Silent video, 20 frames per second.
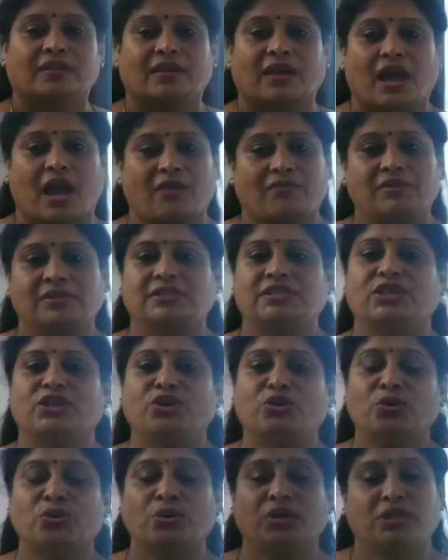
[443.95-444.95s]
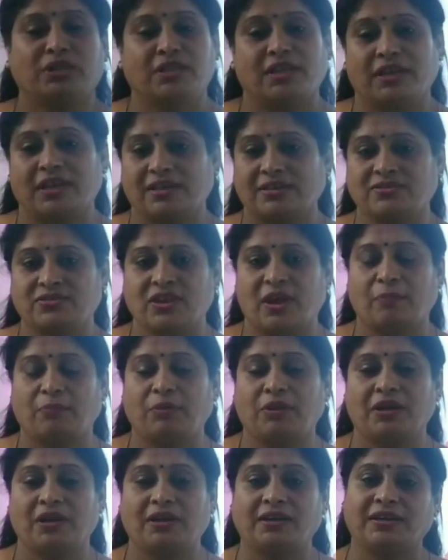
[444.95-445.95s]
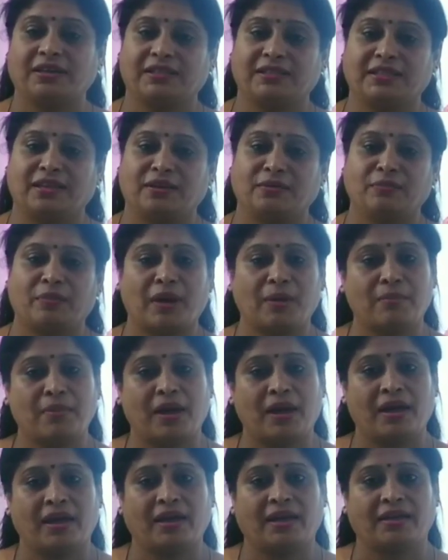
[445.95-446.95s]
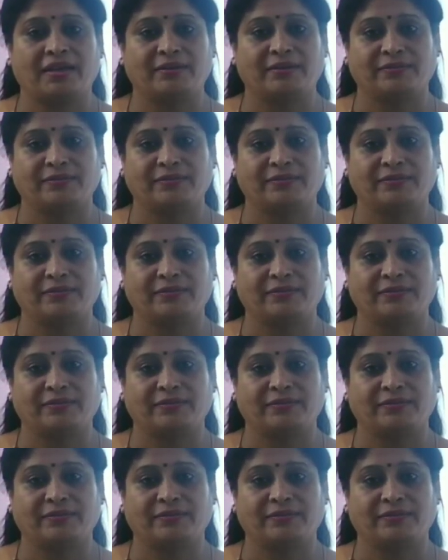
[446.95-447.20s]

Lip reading: I will see you in the next chapter. Till then, bye-bye.